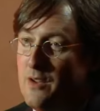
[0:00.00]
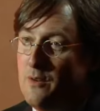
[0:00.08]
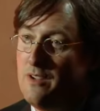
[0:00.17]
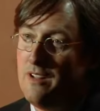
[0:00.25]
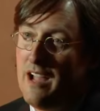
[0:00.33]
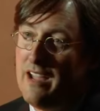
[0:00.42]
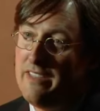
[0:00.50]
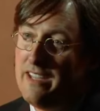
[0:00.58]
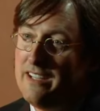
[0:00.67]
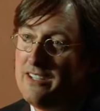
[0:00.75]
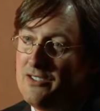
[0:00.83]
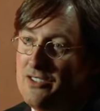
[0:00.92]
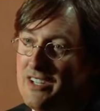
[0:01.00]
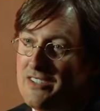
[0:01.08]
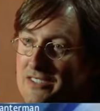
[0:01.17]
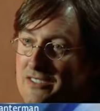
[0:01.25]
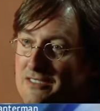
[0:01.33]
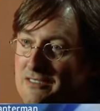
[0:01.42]
Well, I think it
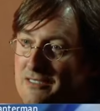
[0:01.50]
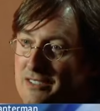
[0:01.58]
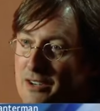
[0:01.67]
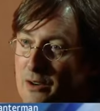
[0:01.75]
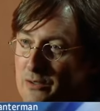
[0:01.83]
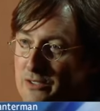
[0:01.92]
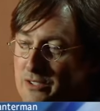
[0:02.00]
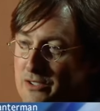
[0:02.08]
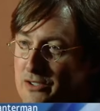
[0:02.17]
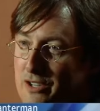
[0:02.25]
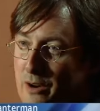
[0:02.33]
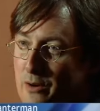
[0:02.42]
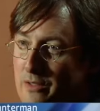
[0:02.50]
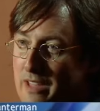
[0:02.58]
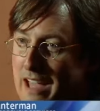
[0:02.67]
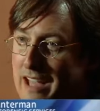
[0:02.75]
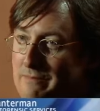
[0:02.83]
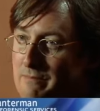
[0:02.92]
just goes to show
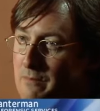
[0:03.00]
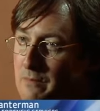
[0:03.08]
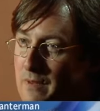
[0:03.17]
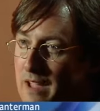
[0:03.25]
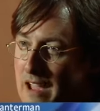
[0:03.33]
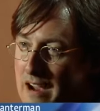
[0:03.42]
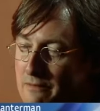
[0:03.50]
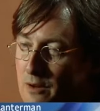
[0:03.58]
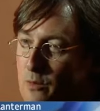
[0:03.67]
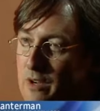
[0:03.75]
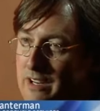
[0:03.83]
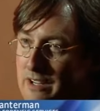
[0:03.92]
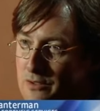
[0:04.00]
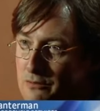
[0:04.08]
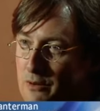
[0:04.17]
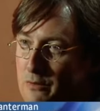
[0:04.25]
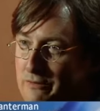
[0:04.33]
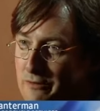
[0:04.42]
that everyone has
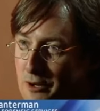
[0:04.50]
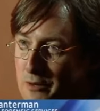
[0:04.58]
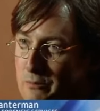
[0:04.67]
room for